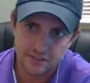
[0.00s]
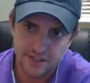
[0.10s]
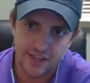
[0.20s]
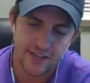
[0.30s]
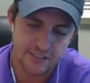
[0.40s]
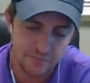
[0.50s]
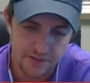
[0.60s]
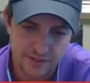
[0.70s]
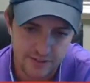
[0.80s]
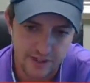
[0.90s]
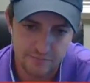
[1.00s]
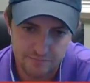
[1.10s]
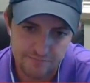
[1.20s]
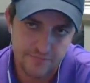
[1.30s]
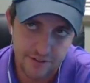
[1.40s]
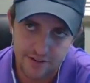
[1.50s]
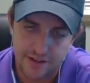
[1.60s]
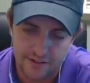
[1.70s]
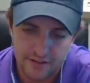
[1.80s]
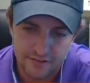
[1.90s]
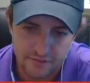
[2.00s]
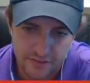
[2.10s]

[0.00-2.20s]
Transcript: guess, but it's not. Yeah.